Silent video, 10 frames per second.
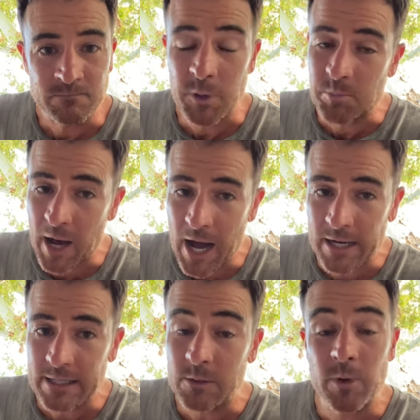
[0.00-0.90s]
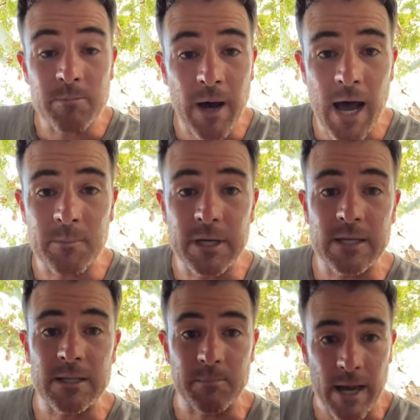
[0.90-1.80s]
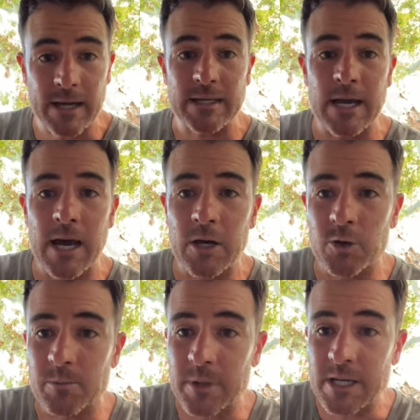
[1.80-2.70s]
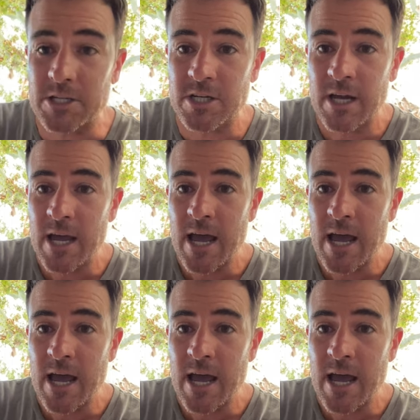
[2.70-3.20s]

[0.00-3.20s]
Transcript: We party and we barbie in the backyard or the beach,